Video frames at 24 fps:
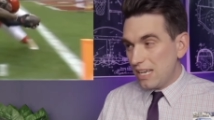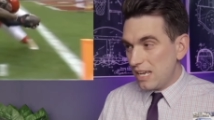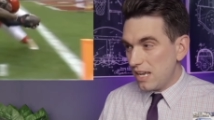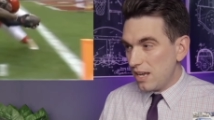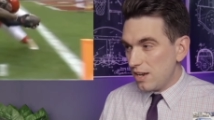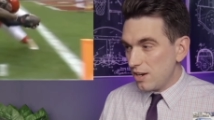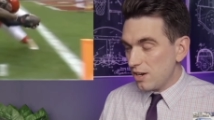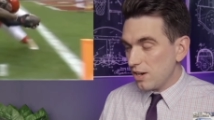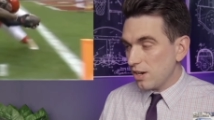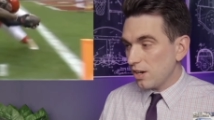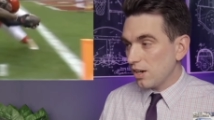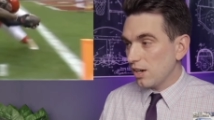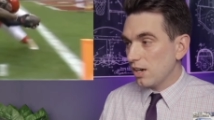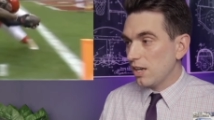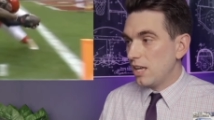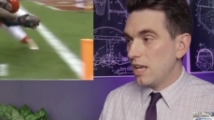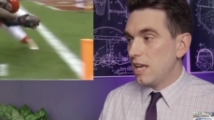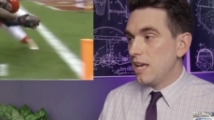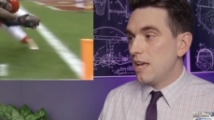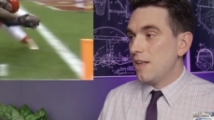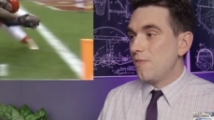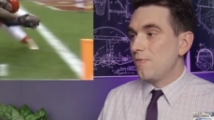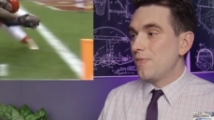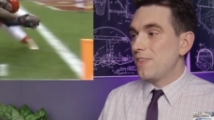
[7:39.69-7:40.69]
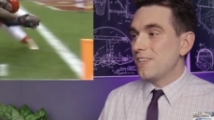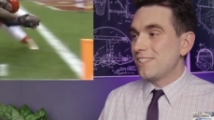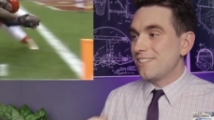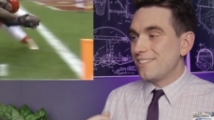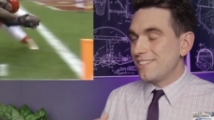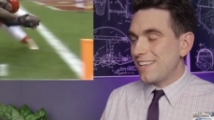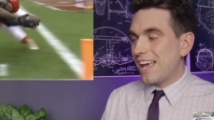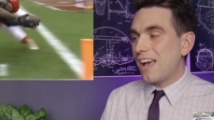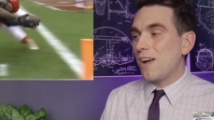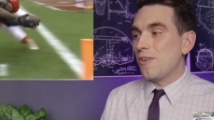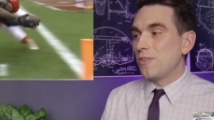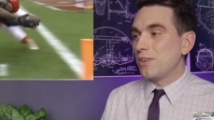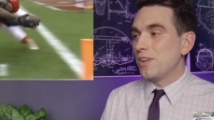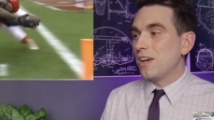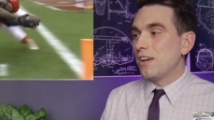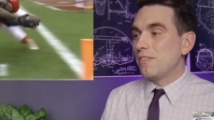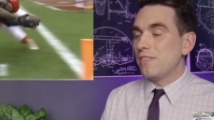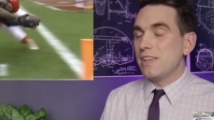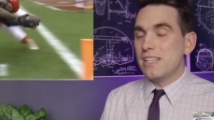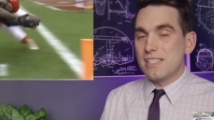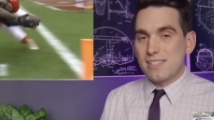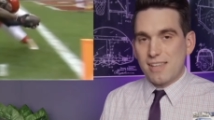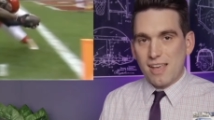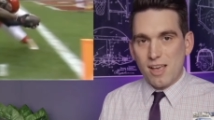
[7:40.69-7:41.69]
Hear the sound
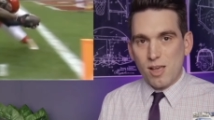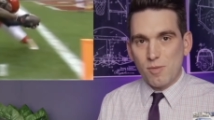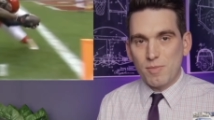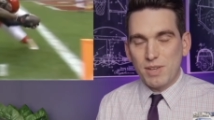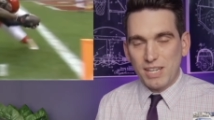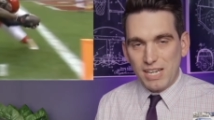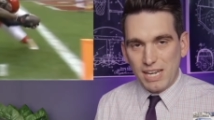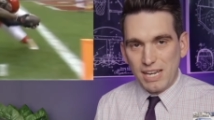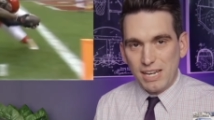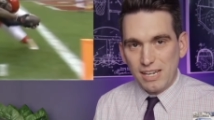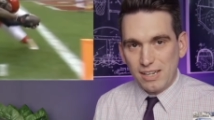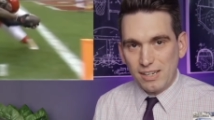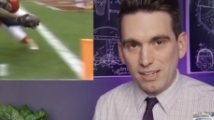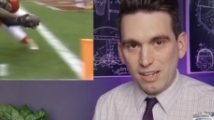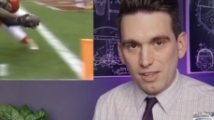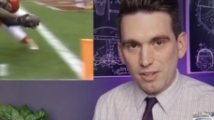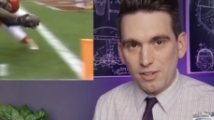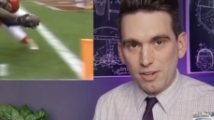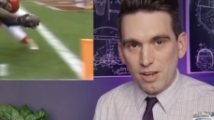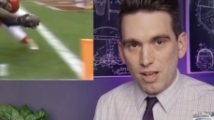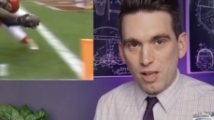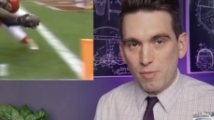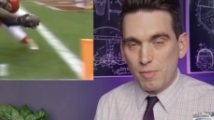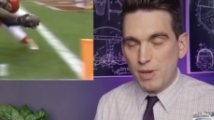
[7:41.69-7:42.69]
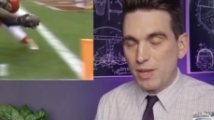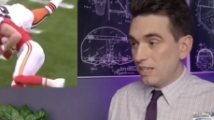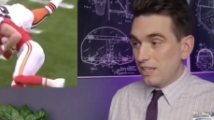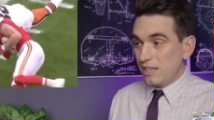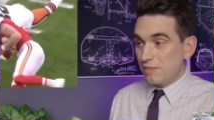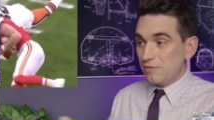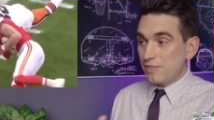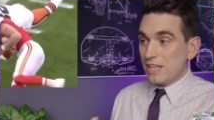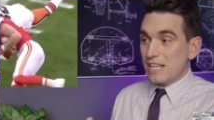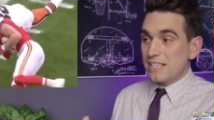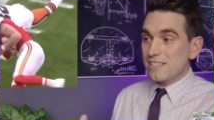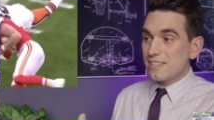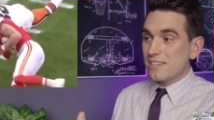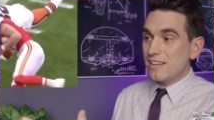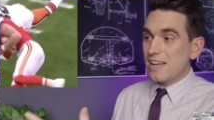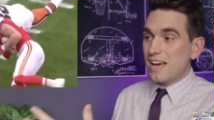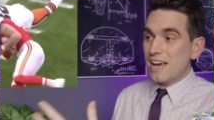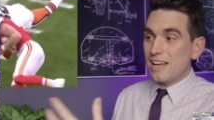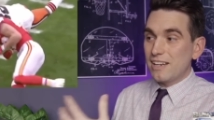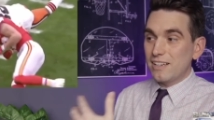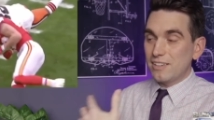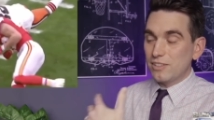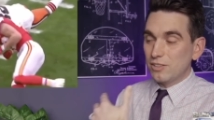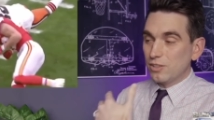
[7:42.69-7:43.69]
of his helmet hitting another helmet. If that's
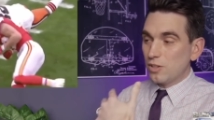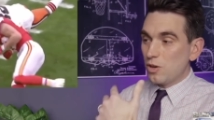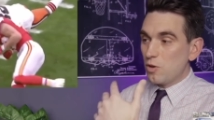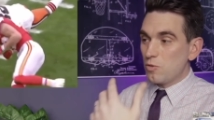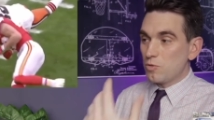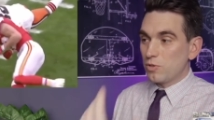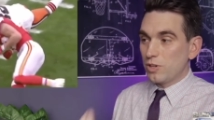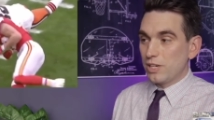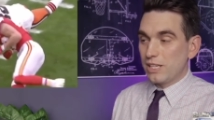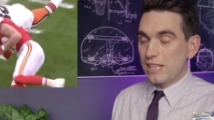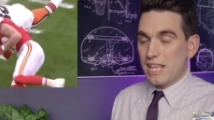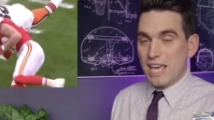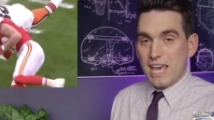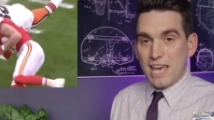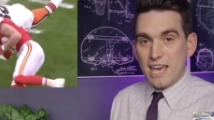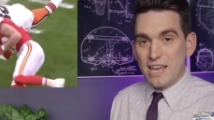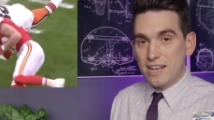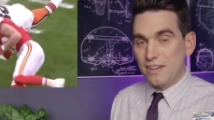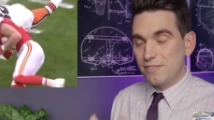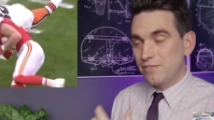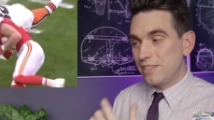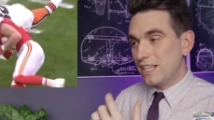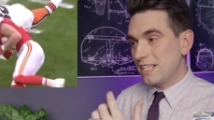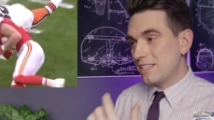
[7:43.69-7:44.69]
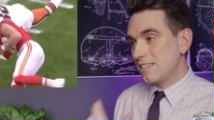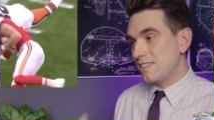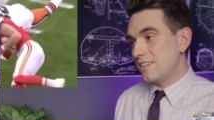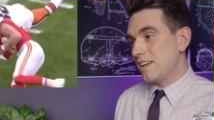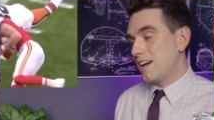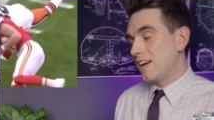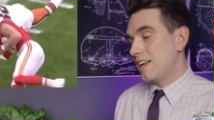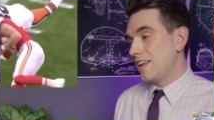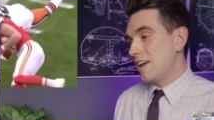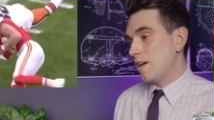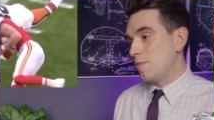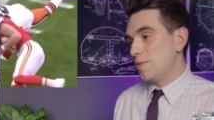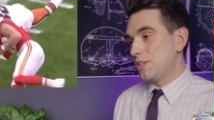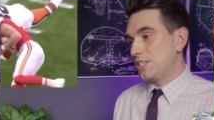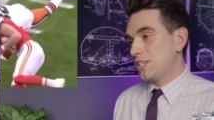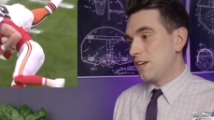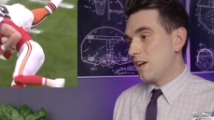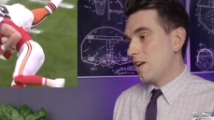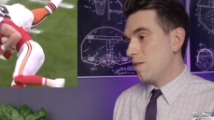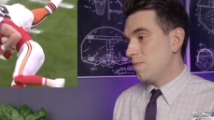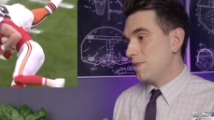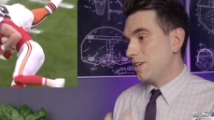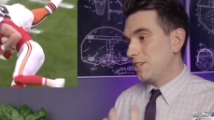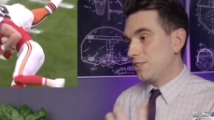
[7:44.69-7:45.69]
not lowering the head, if that's not helmet to
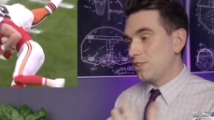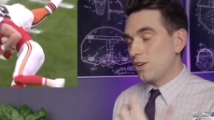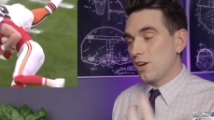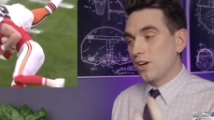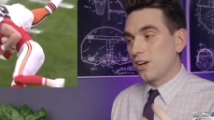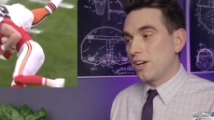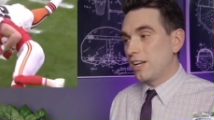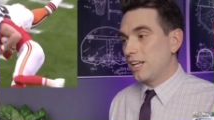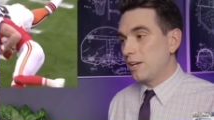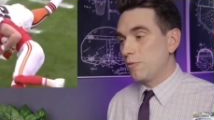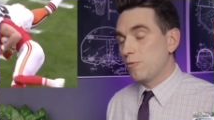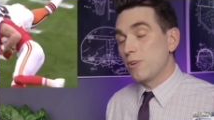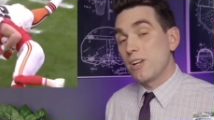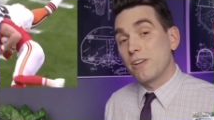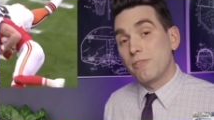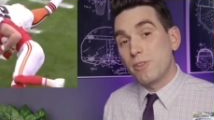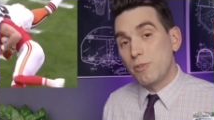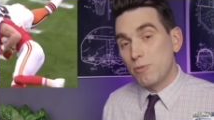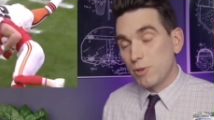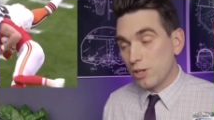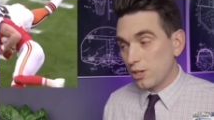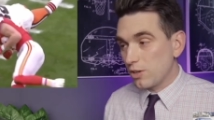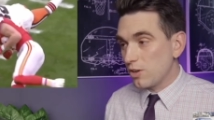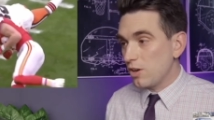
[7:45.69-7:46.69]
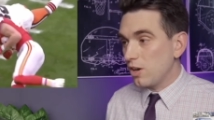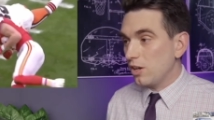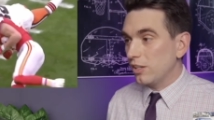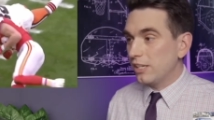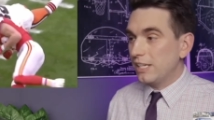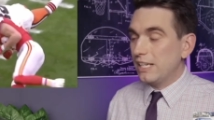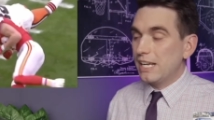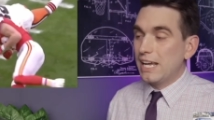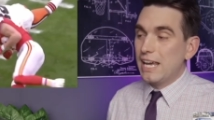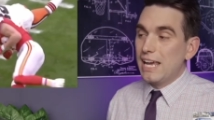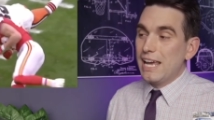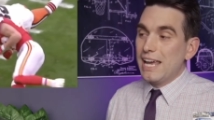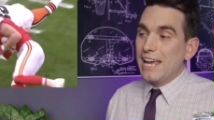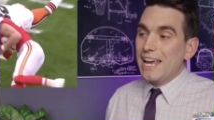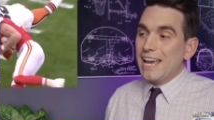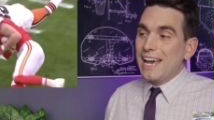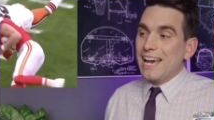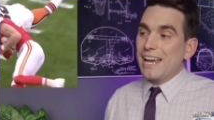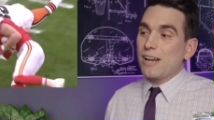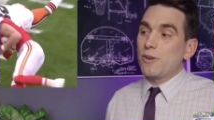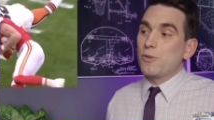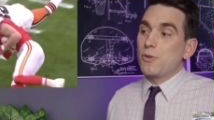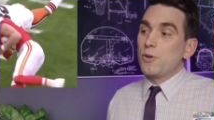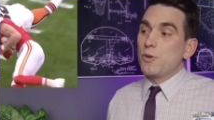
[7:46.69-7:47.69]
helmet, targeting, whatever you want to call it,
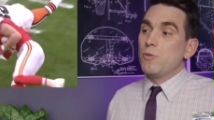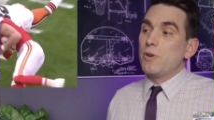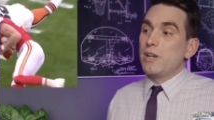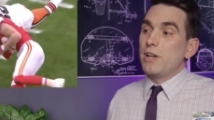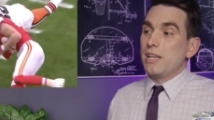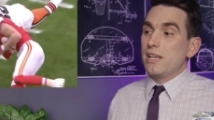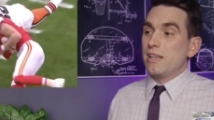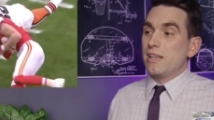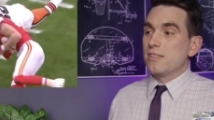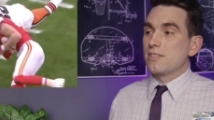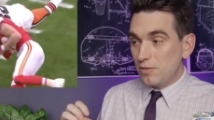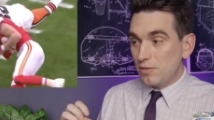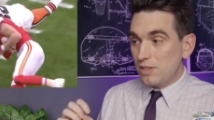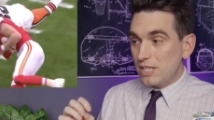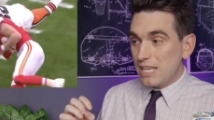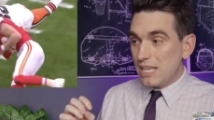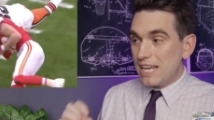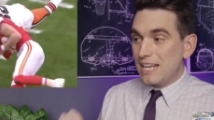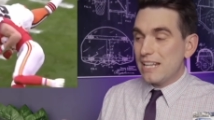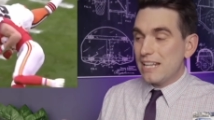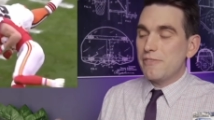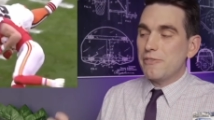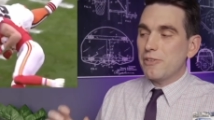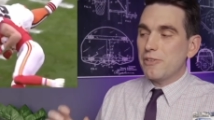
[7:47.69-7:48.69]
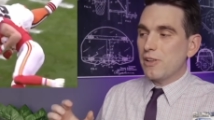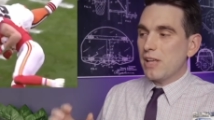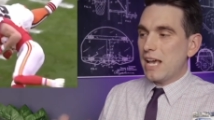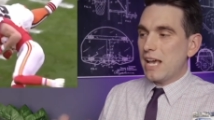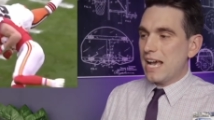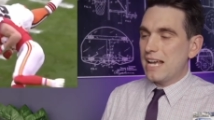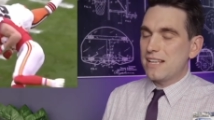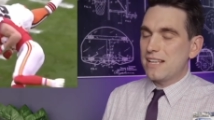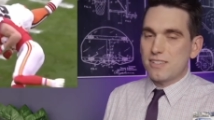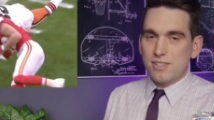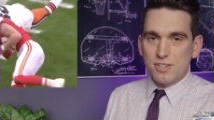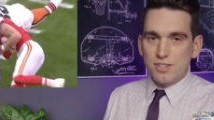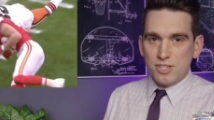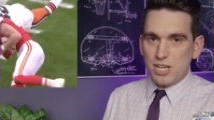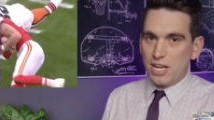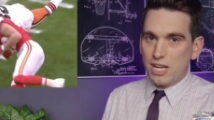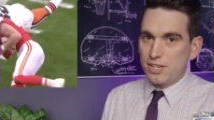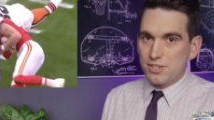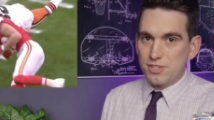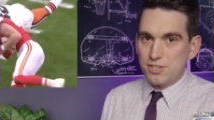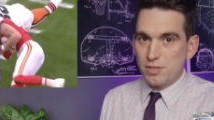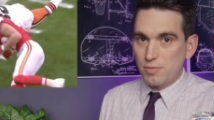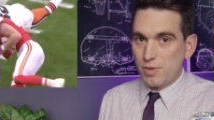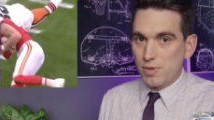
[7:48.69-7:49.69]
I don't know what is. The NFL has to
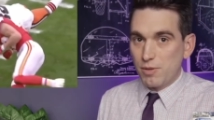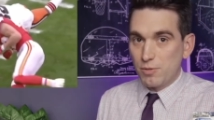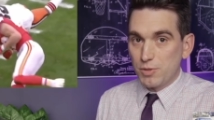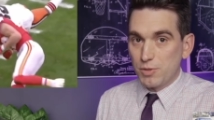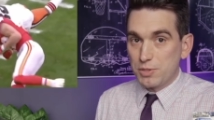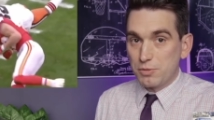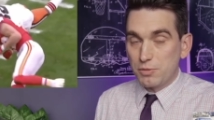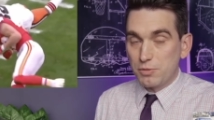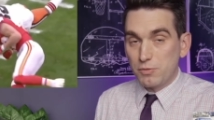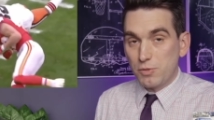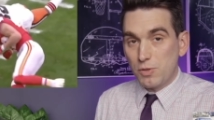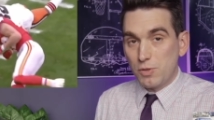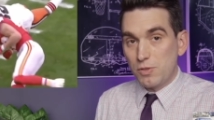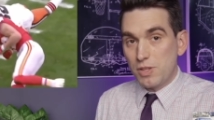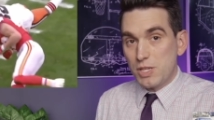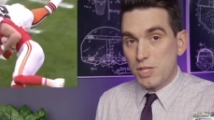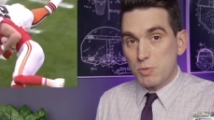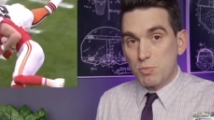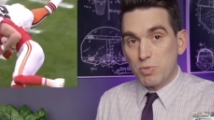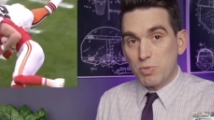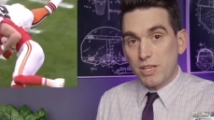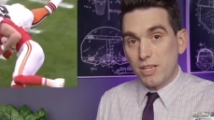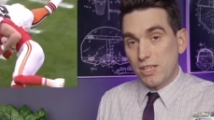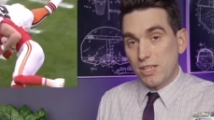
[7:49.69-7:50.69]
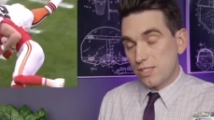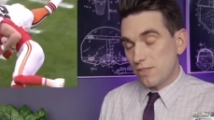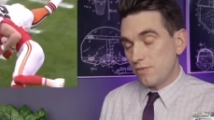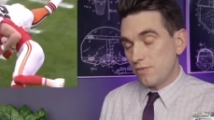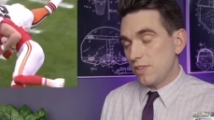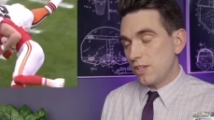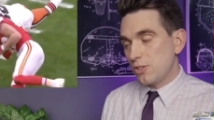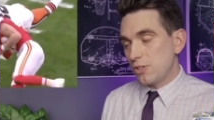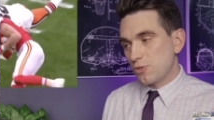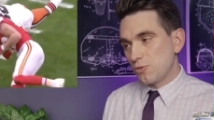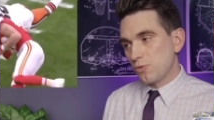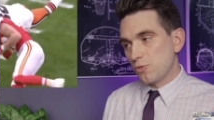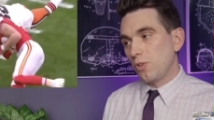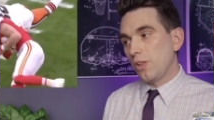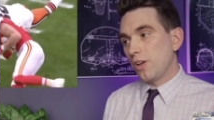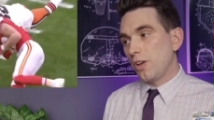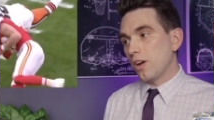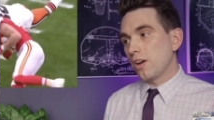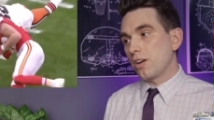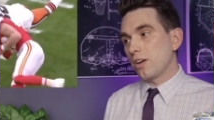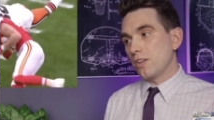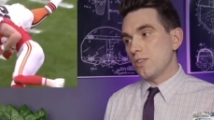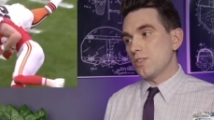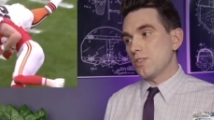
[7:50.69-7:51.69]
change to be able to review these plays if they truly
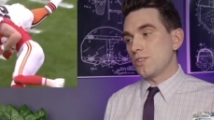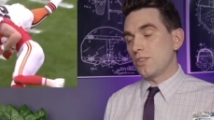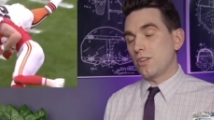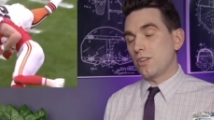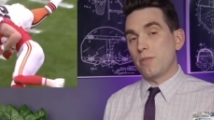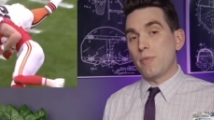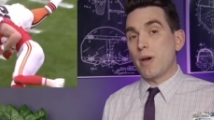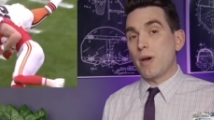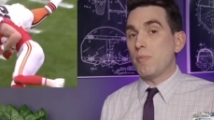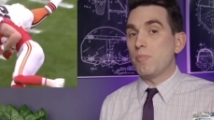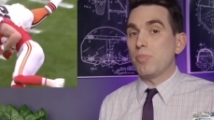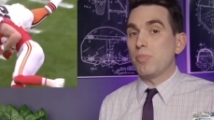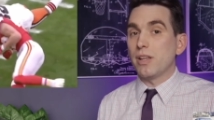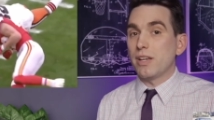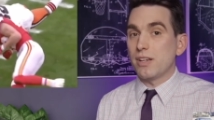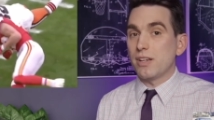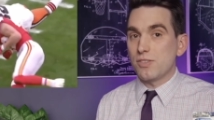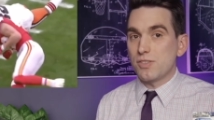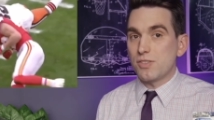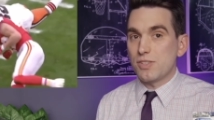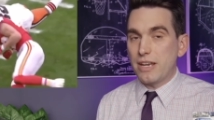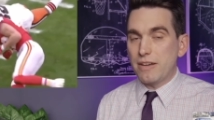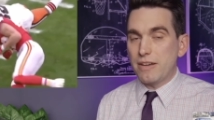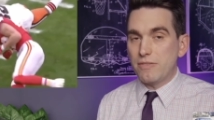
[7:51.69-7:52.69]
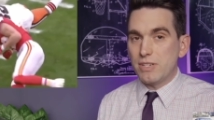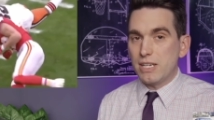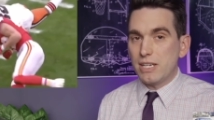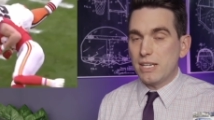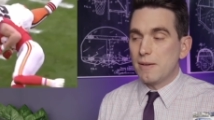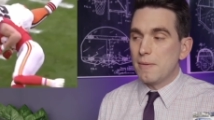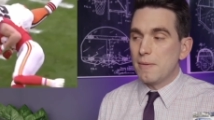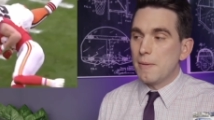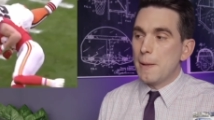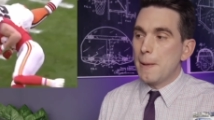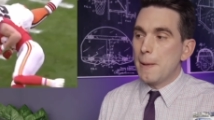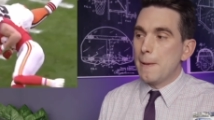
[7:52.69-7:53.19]
are concerned about player safety.